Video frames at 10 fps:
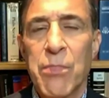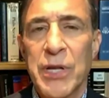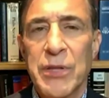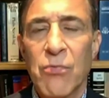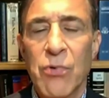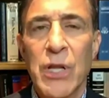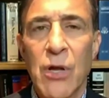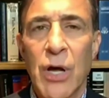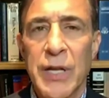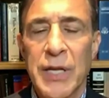But the real
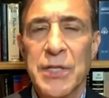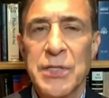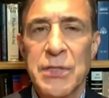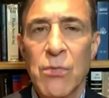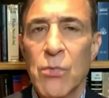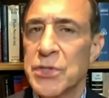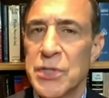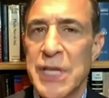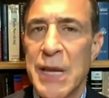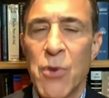audience was
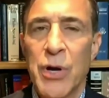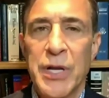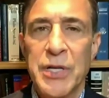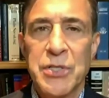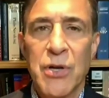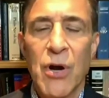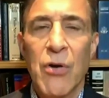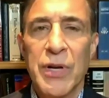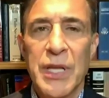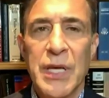the same audience it
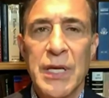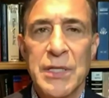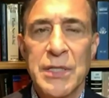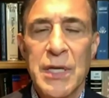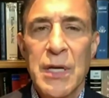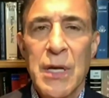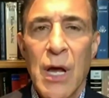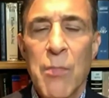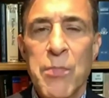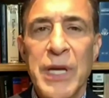already is.
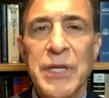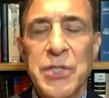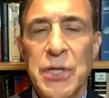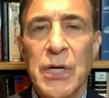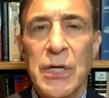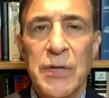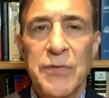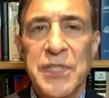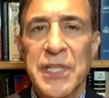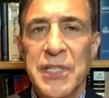A big chunk
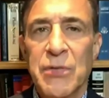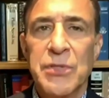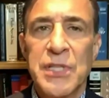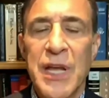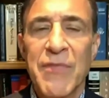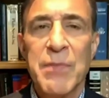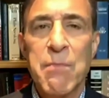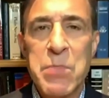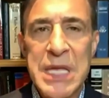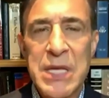of 6 or
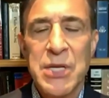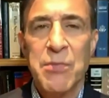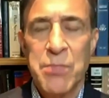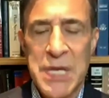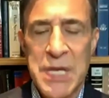7 billion